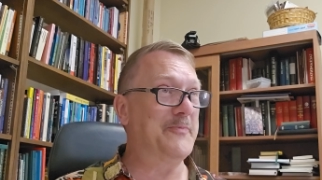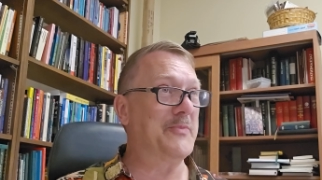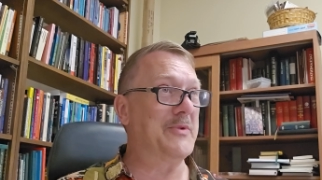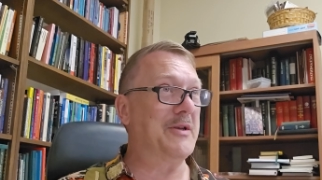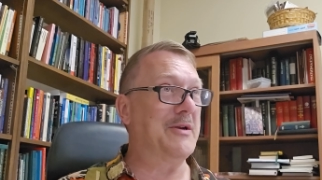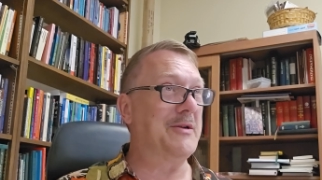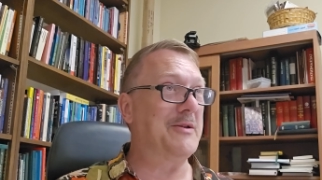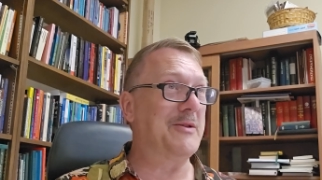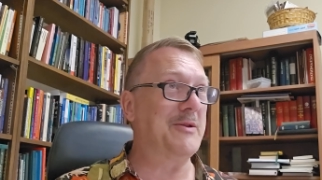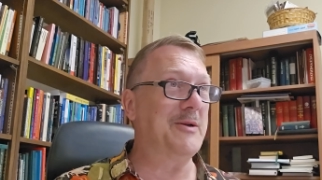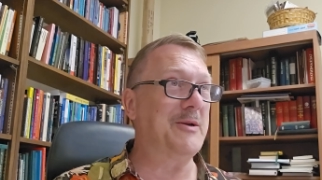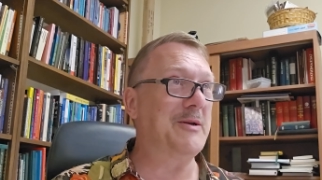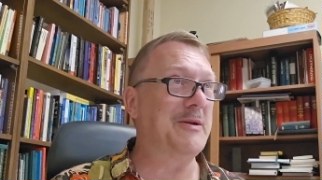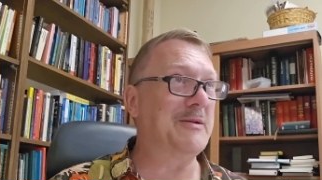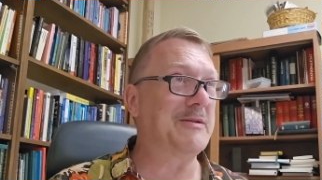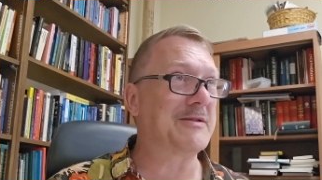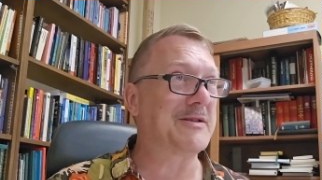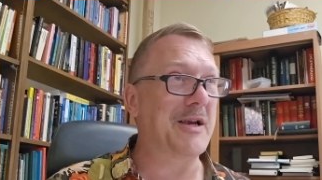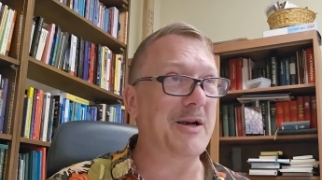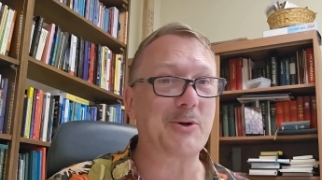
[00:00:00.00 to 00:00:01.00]
the
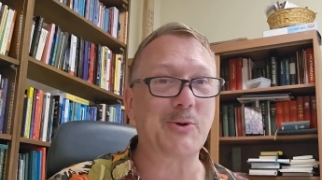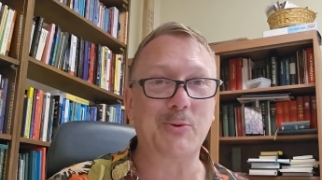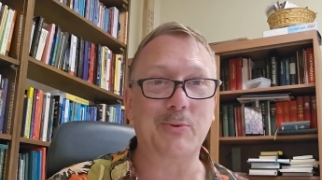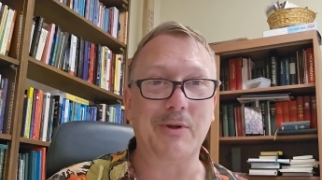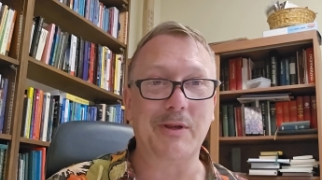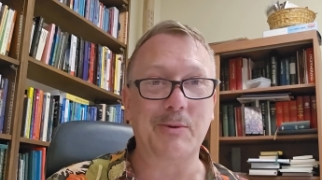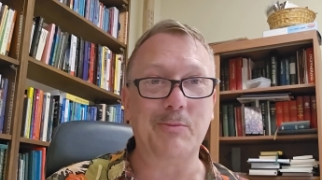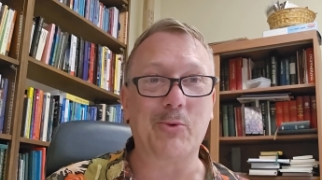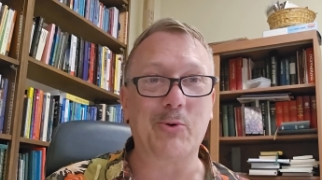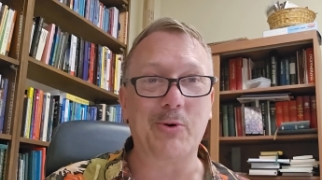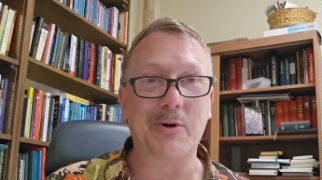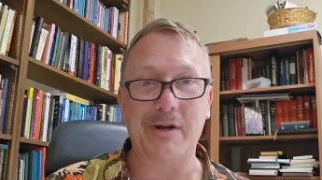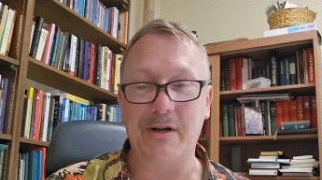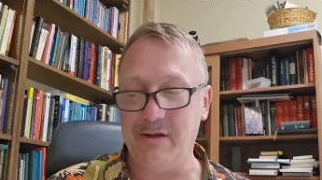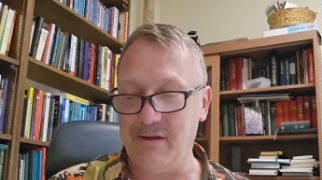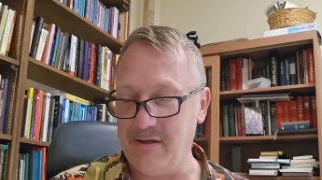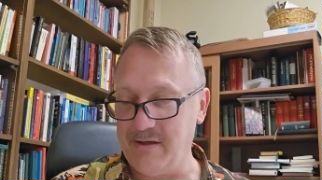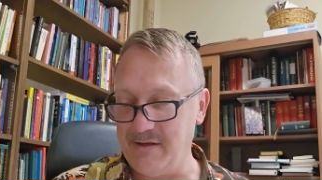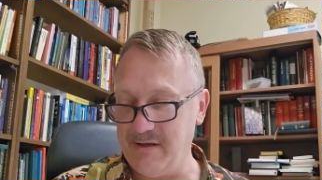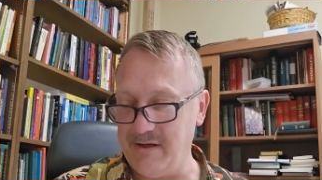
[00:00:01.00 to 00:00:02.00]
the sexual
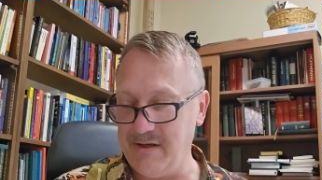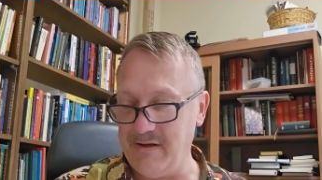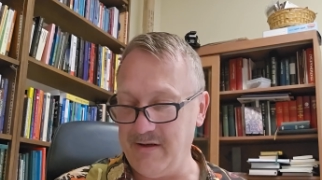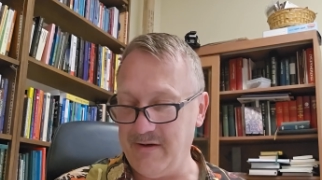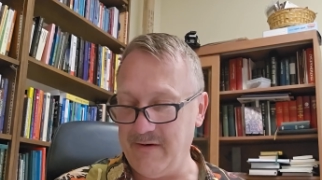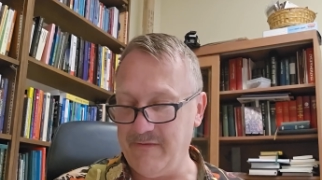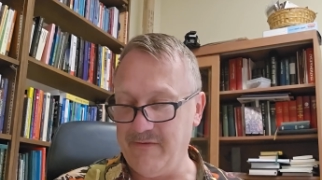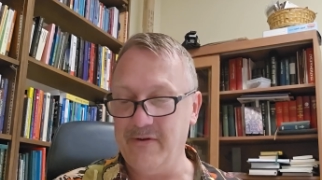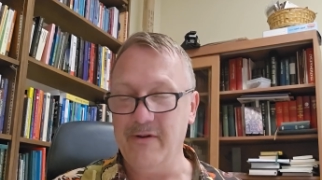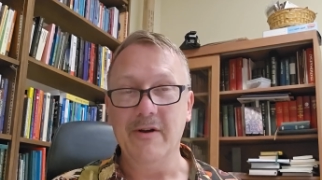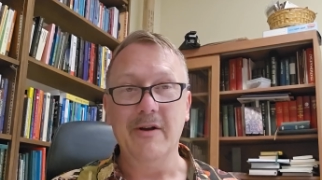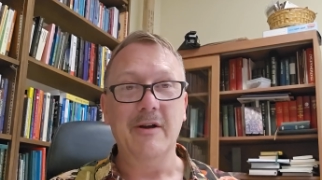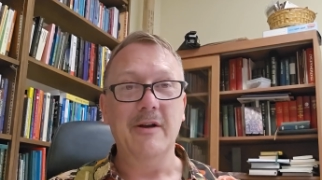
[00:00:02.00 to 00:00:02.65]
immorality of